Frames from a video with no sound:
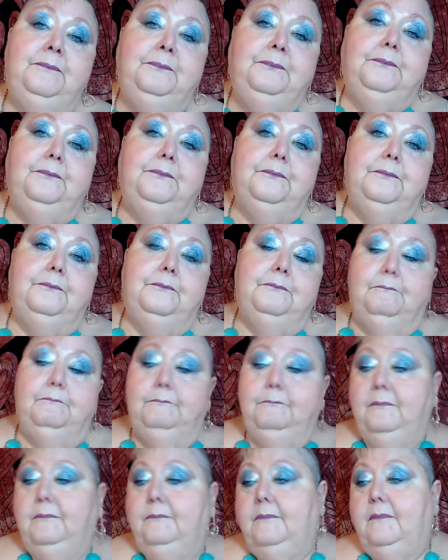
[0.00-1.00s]
Give me a
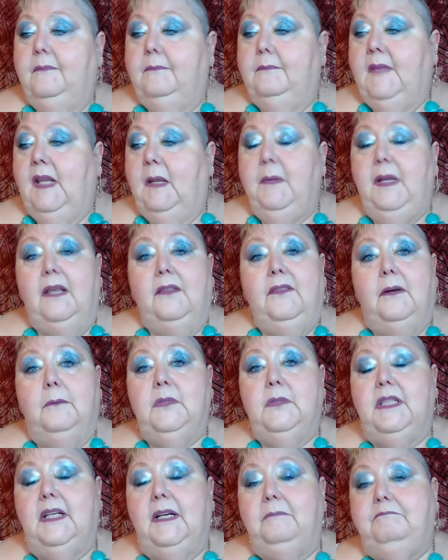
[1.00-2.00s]
thumbs up.
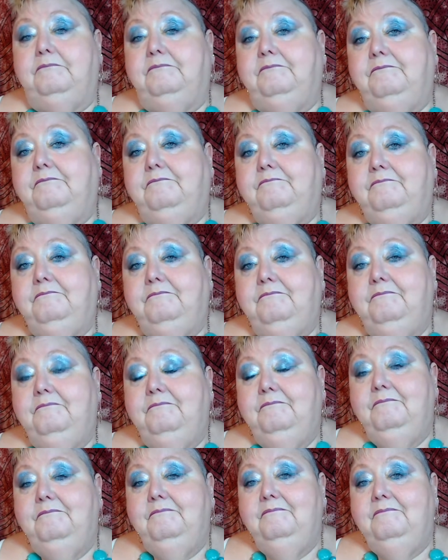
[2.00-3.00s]
Hang
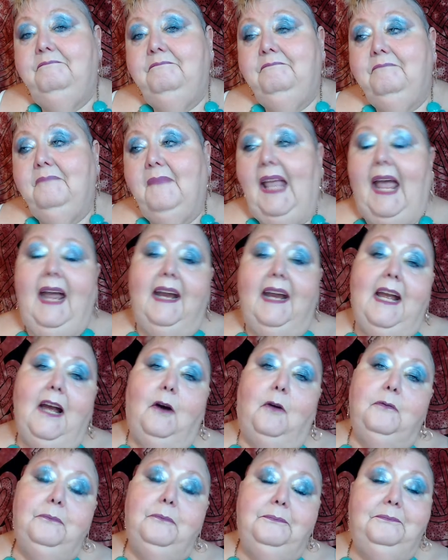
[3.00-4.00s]
out.
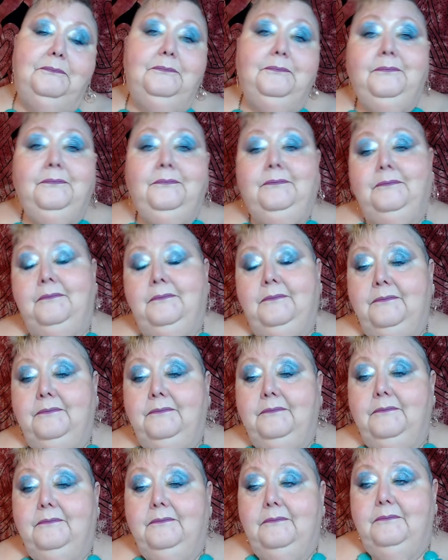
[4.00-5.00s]

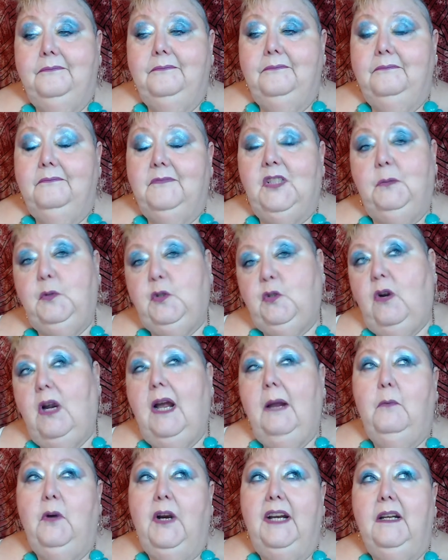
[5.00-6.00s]
Subscribe, ring the bell if you
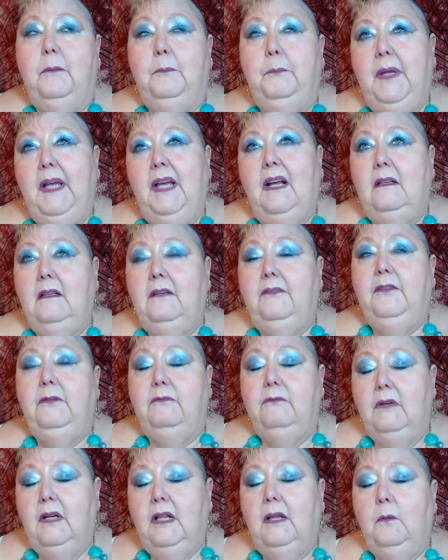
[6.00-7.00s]
really want to know when I'm
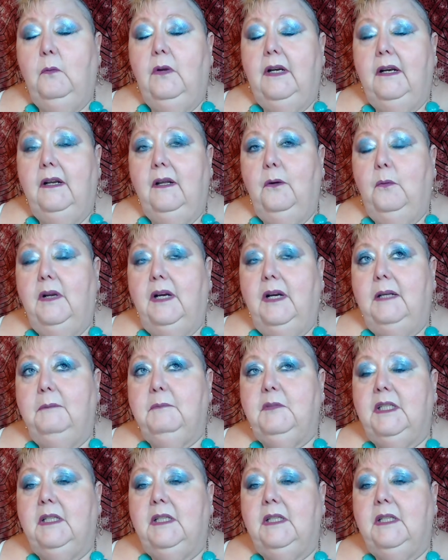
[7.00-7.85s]
putting another